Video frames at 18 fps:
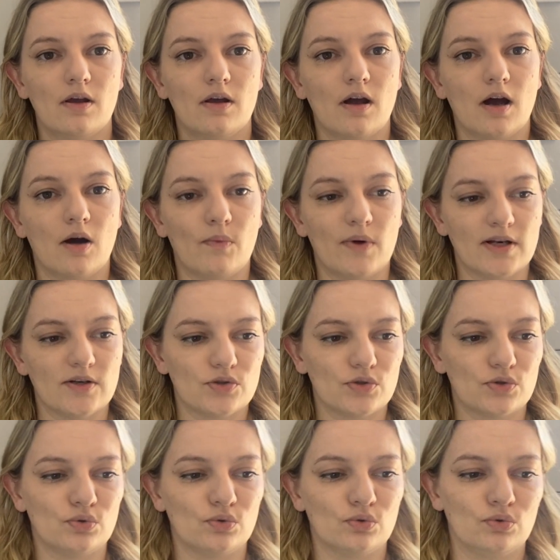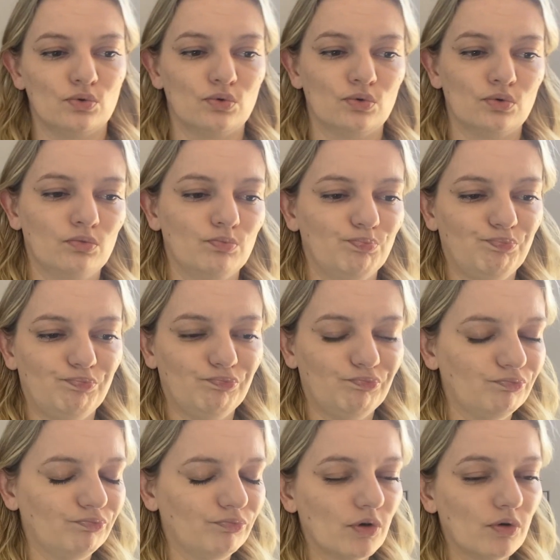I went to
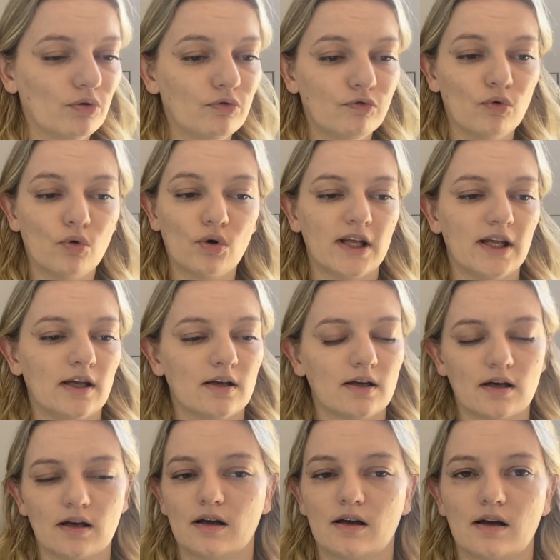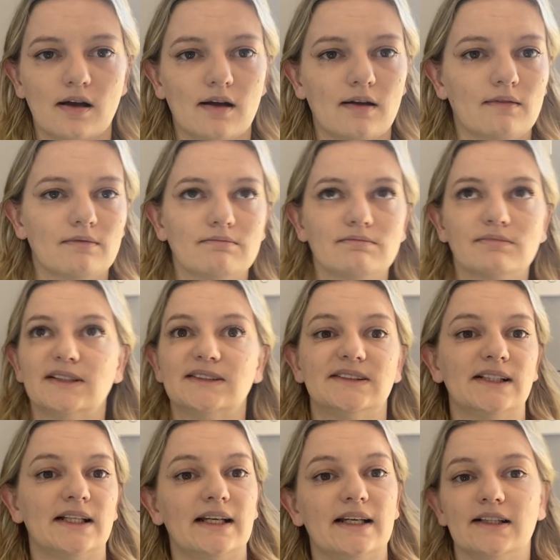40
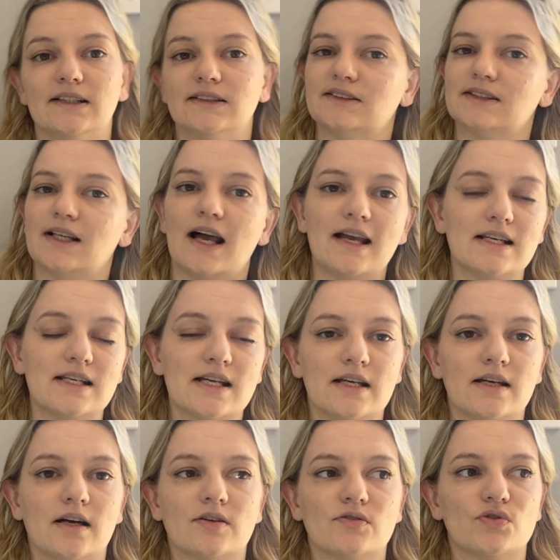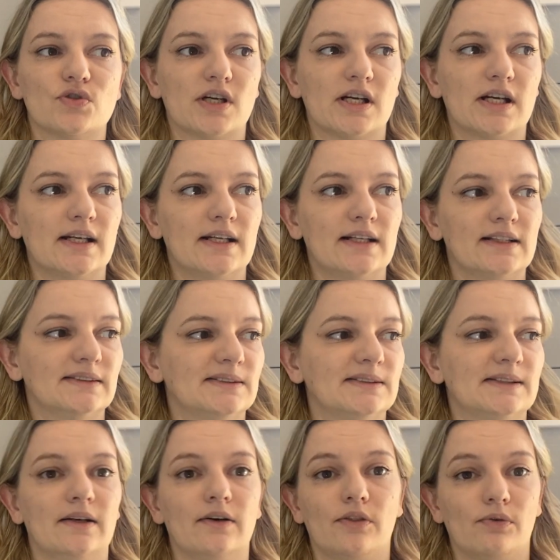cities, 18 countries
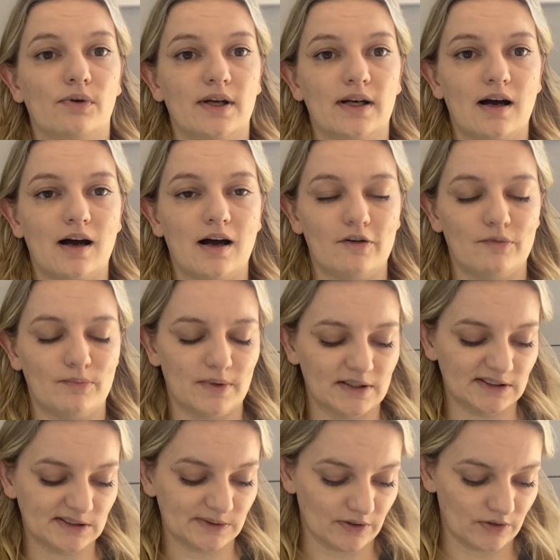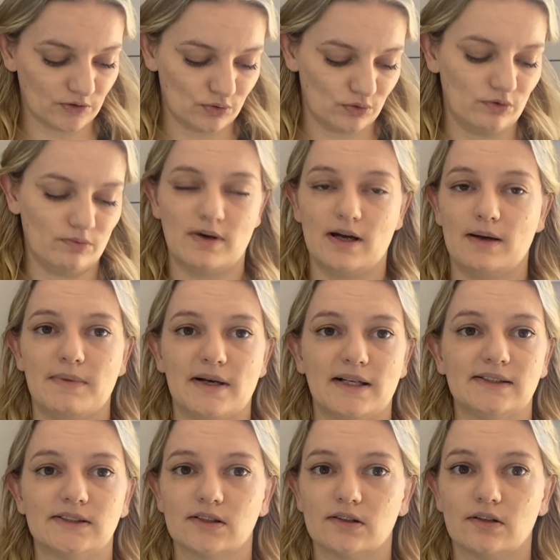in 3.5 months with 2 of my
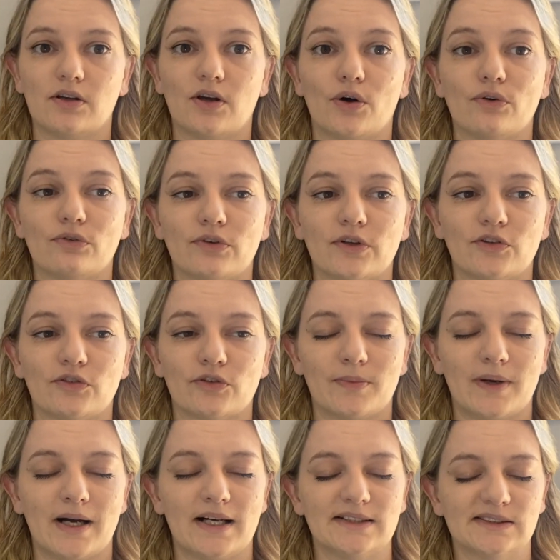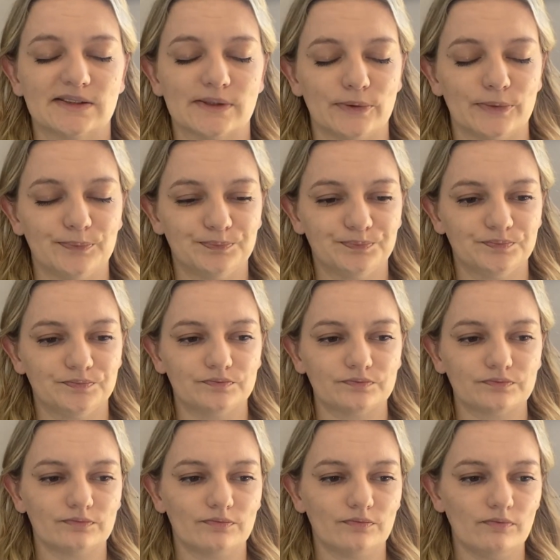best girlfriends from high school.
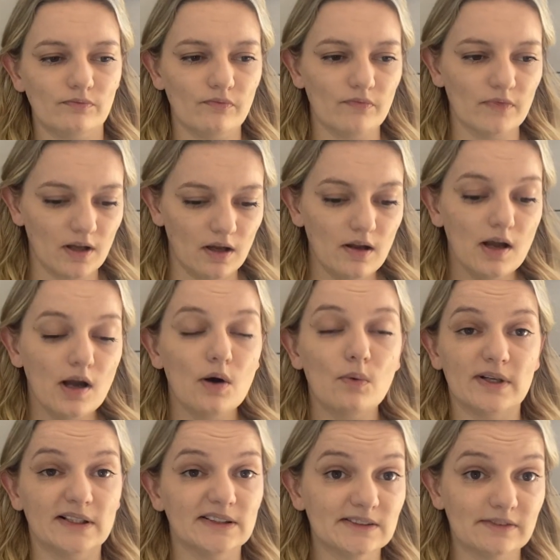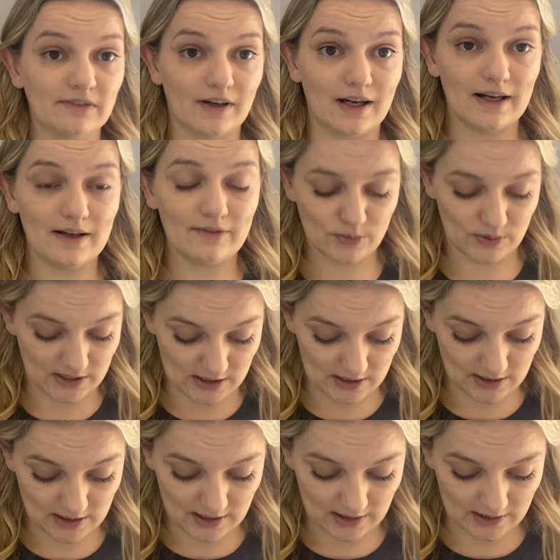We survived, we
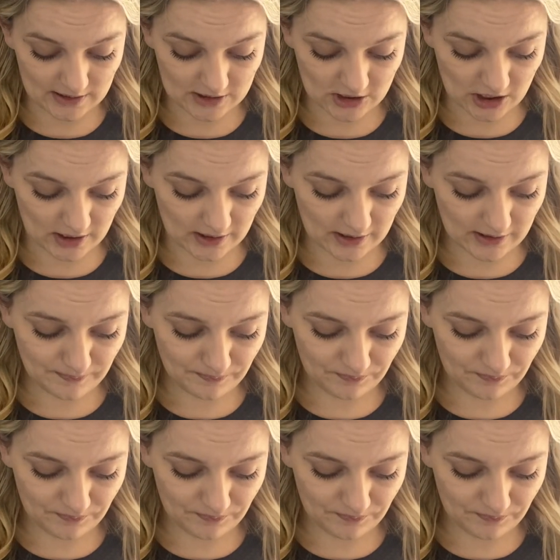didn't kill each other.